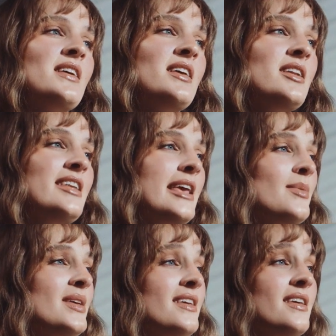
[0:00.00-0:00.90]
And
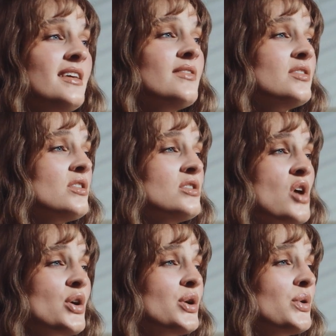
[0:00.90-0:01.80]
baby, even
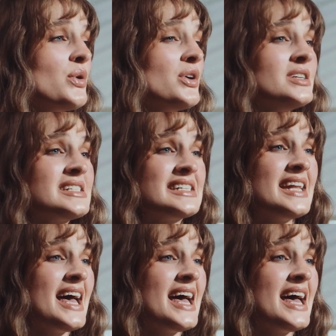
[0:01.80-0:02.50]
on our worst